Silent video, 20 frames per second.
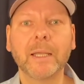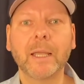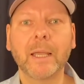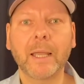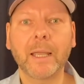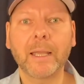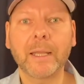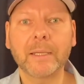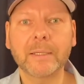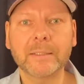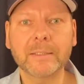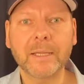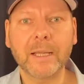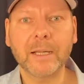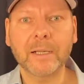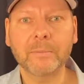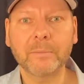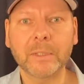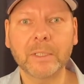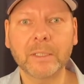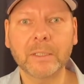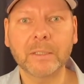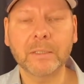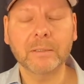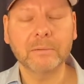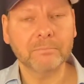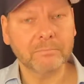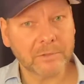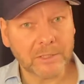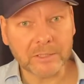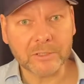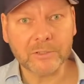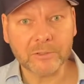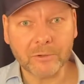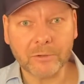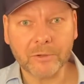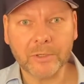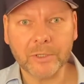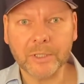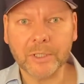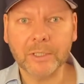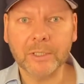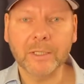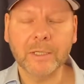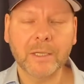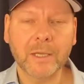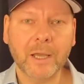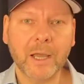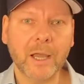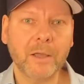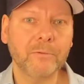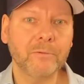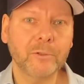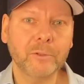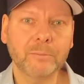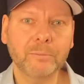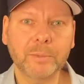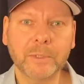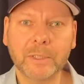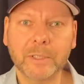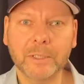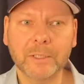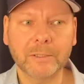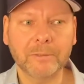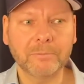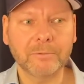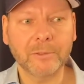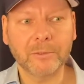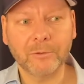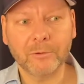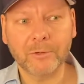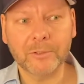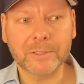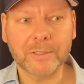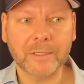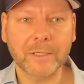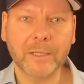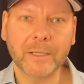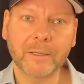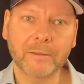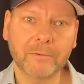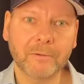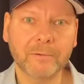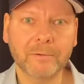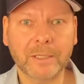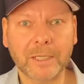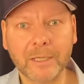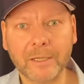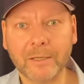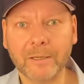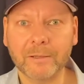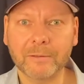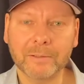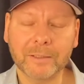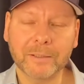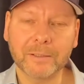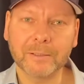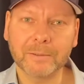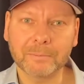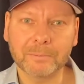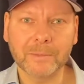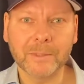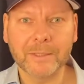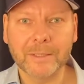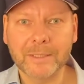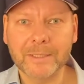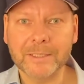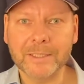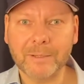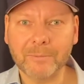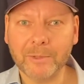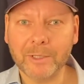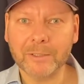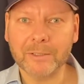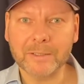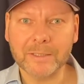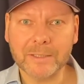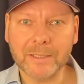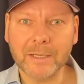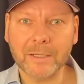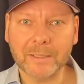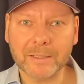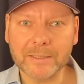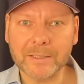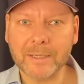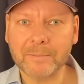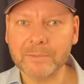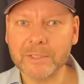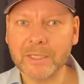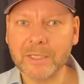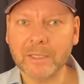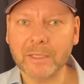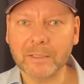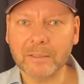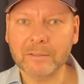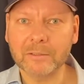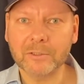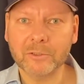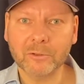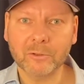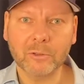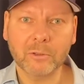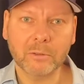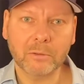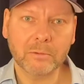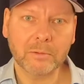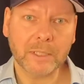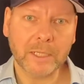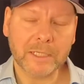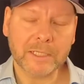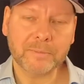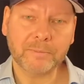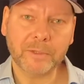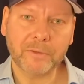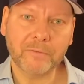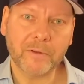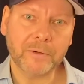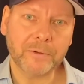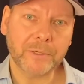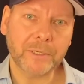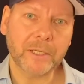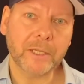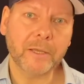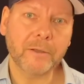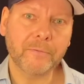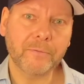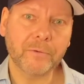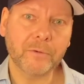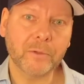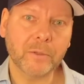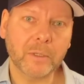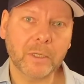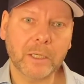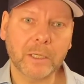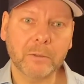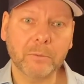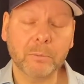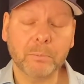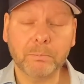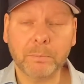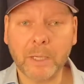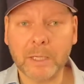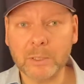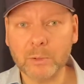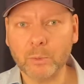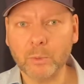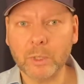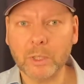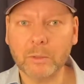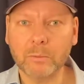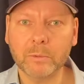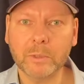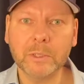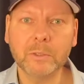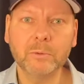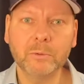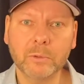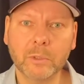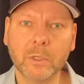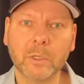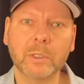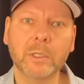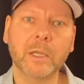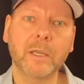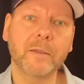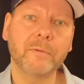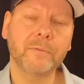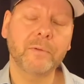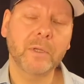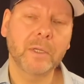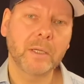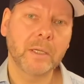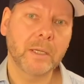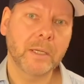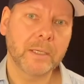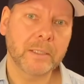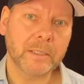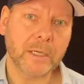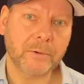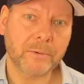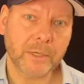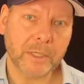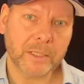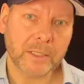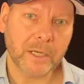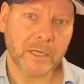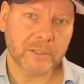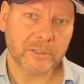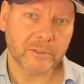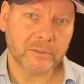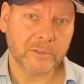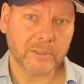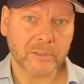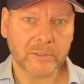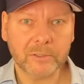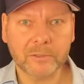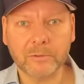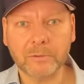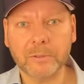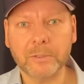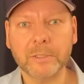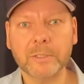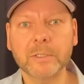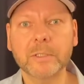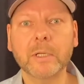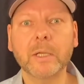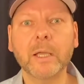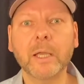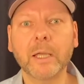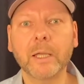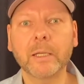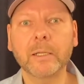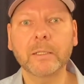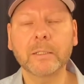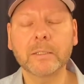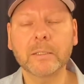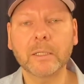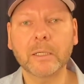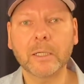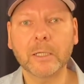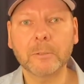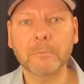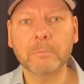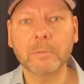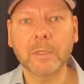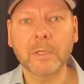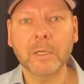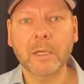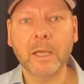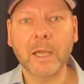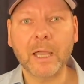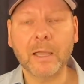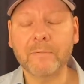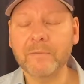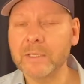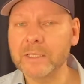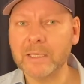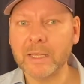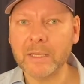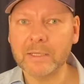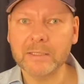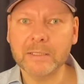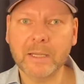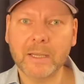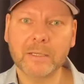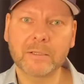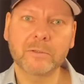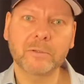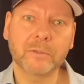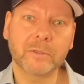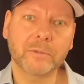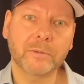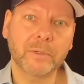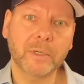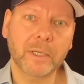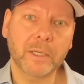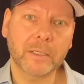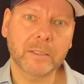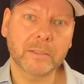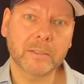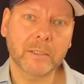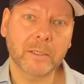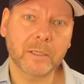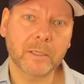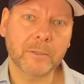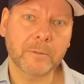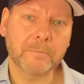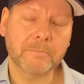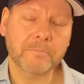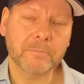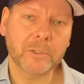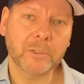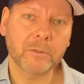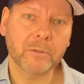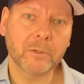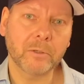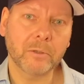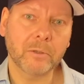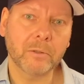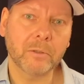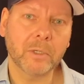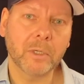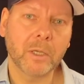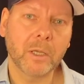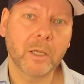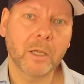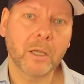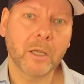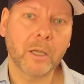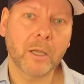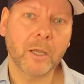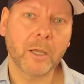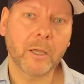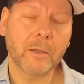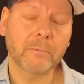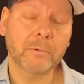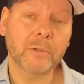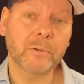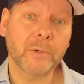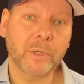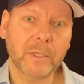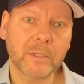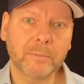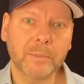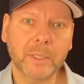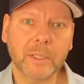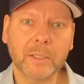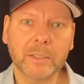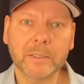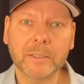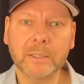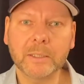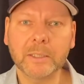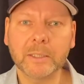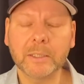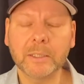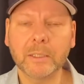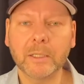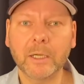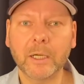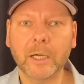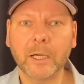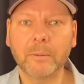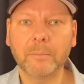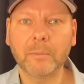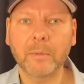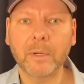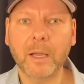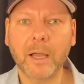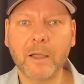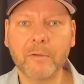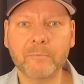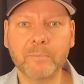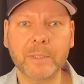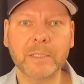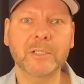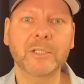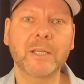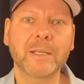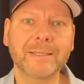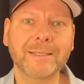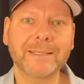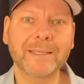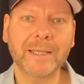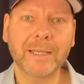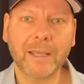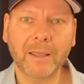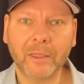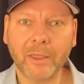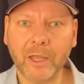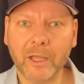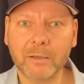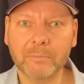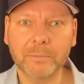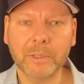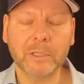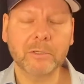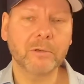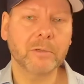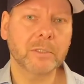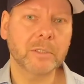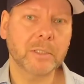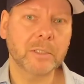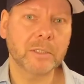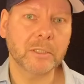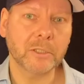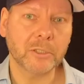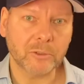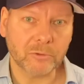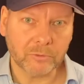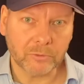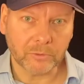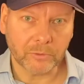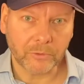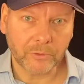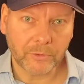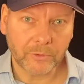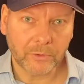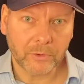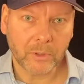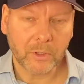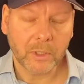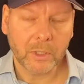and tell me the story, I would be, you know, saying, okay, someone is telling something, so let's be very careful. And by the way, we do not have direct touch to the source. And I haven't said that to create, you know, credibility. I've been just saying that because it's a truth.